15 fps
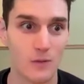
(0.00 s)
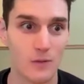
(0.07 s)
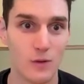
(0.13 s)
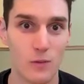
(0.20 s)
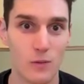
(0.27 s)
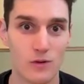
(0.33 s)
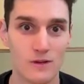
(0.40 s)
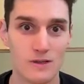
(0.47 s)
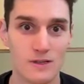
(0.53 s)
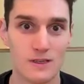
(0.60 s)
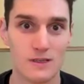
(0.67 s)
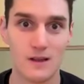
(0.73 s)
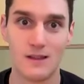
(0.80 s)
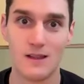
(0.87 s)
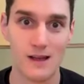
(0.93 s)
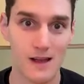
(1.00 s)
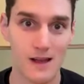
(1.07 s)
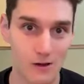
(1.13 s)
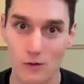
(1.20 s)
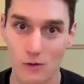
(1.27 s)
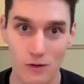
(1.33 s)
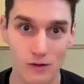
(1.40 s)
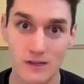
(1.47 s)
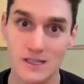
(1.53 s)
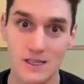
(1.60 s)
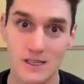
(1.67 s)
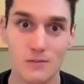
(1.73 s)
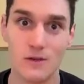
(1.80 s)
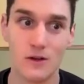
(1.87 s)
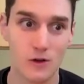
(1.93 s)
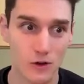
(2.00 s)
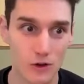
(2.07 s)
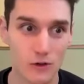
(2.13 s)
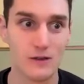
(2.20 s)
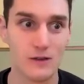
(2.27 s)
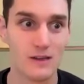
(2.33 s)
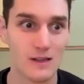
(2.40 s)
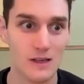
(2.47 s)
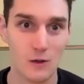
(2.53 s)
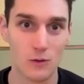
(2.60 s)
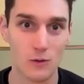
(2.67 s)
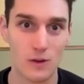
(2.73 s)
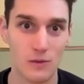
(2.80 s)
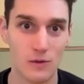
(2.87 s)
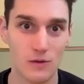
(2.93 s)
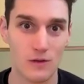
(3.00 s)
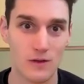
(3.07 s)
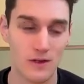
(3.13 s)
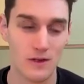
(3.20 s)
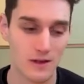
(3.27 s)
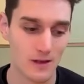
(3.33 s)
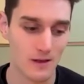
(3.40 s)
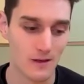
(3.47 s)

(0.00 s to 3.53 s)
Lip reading: Really important to, I think, hire a quality team early, get your people